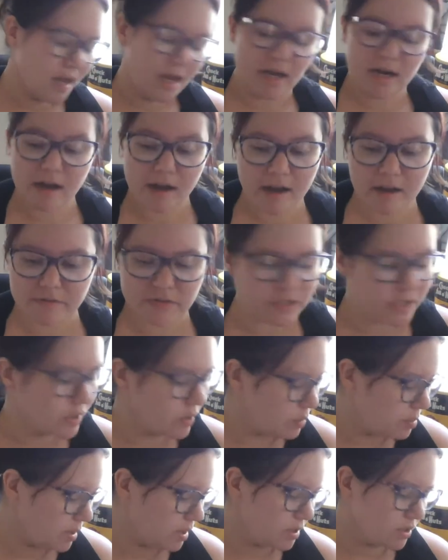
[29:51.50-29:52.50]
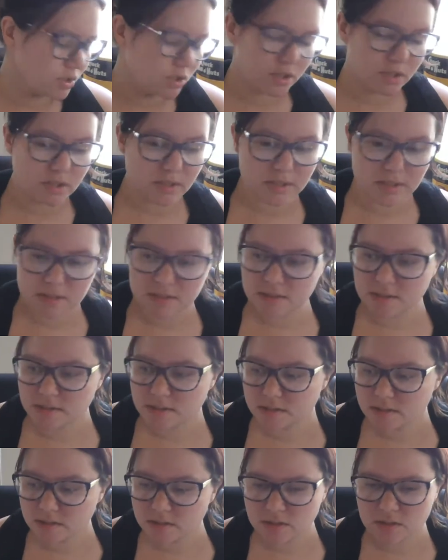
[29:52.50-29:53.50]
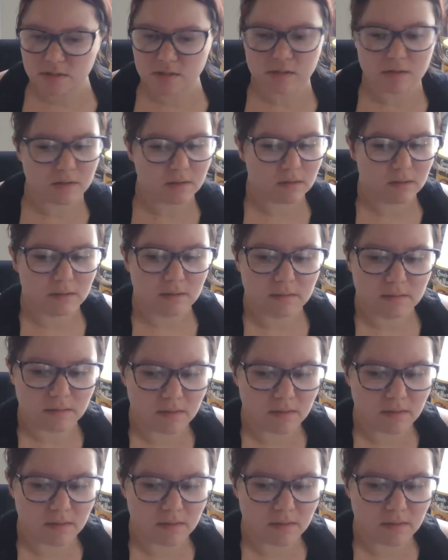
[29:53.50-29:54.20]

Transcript: And I have to go because she's going to